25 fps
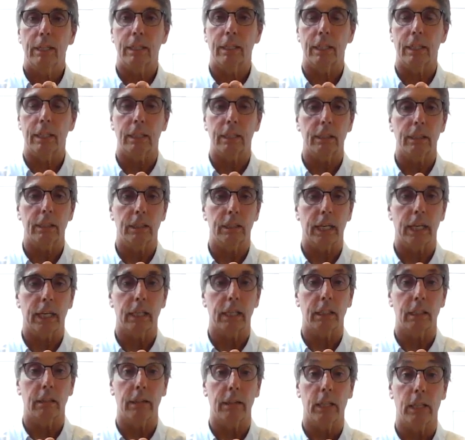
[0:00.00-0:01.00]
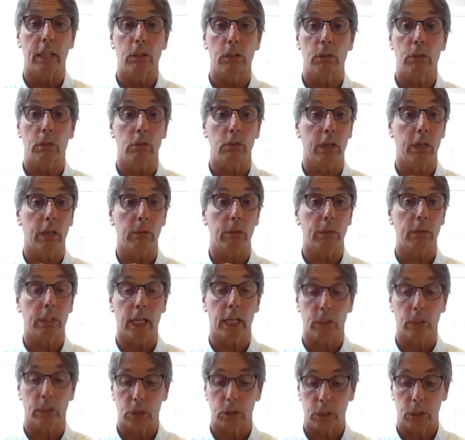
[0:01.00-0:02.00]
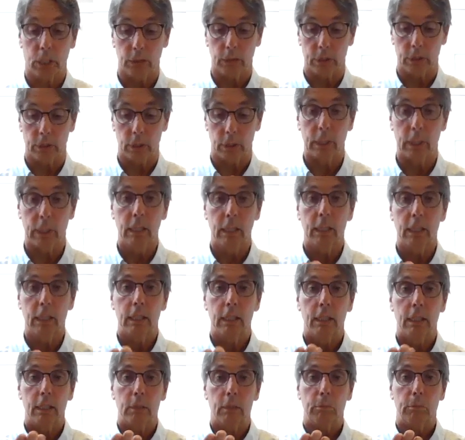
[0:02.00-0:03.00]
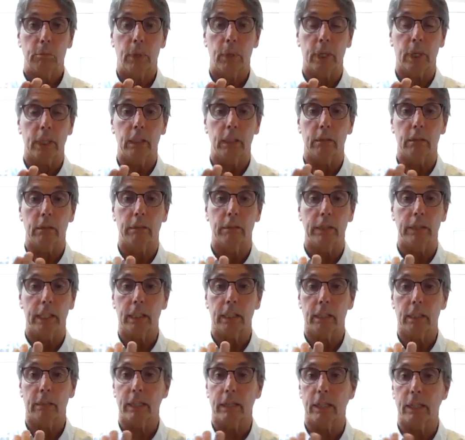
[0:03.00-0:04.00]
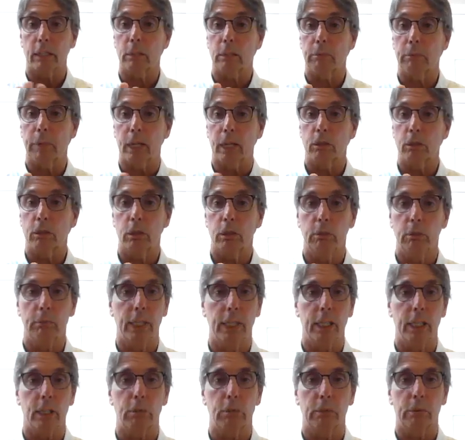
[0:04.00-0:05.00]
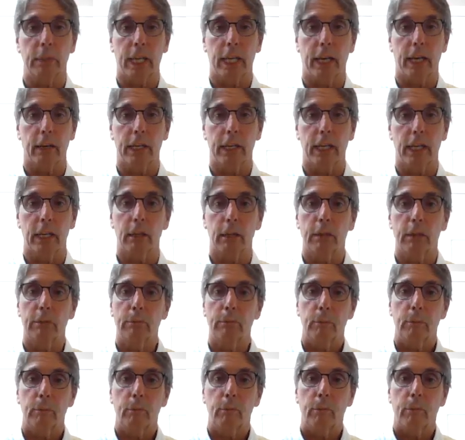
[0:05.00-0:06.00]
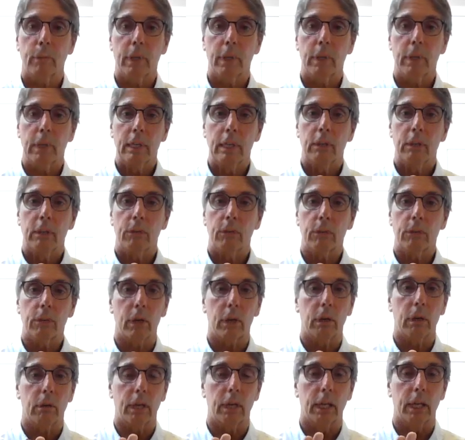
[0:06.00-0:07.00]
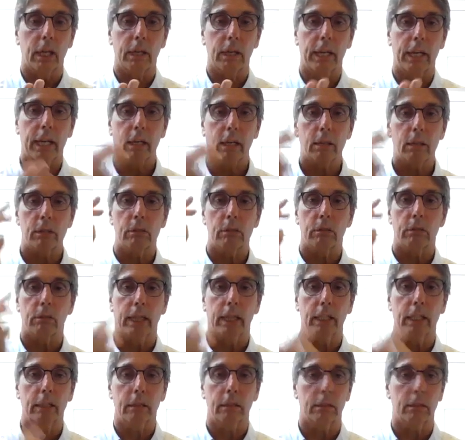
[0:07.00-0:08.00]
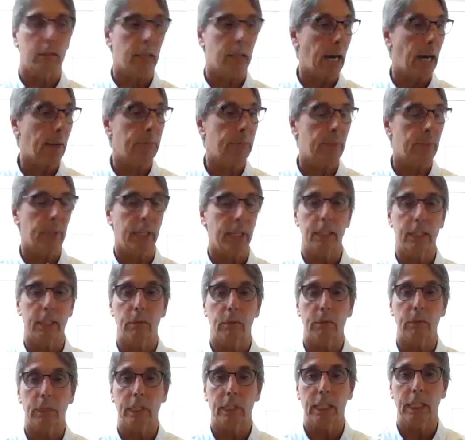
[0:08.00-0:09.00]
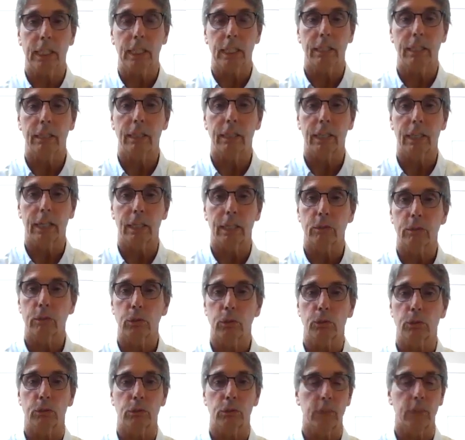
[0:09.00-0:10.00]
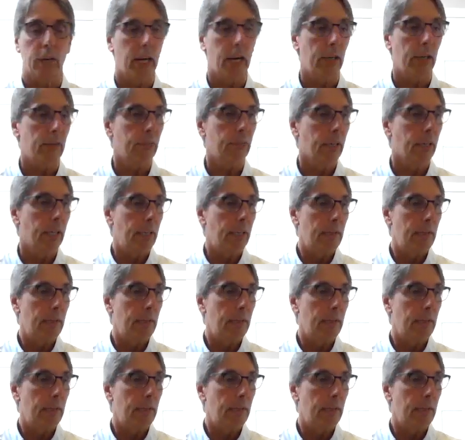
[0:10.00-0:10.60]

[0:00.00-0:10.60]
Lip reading: You're not going to last too long without shelter, but you're only going to last about 2 minutes without air. So air is like the top thing that we need to survive.